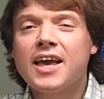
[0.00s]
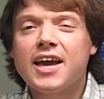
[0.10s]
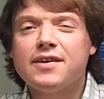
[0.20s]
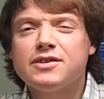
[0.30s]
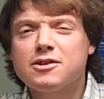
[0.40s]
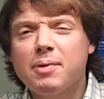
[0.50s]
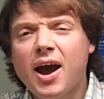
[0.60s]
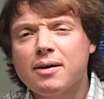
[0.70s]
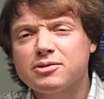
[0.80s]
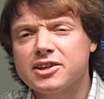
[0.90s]
If it's
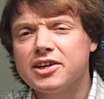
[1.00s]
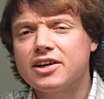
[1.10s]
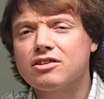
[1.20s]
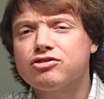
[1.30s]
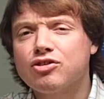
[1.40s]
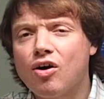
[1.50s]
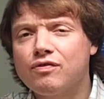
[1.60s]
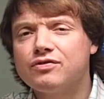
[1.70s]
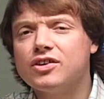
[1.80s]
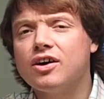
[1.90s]
perhaps a little
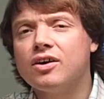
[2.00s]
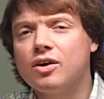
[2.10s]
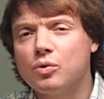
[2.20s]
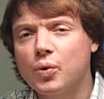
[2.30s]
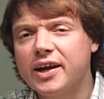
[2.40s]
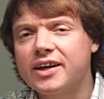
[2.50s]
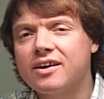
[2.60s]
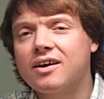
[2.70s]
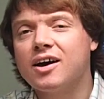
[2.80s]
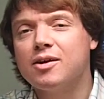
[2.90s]
softer and
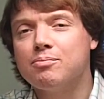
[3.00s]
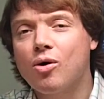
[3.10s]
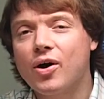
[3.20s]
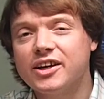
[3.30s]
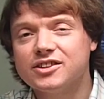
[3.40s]
weaker and more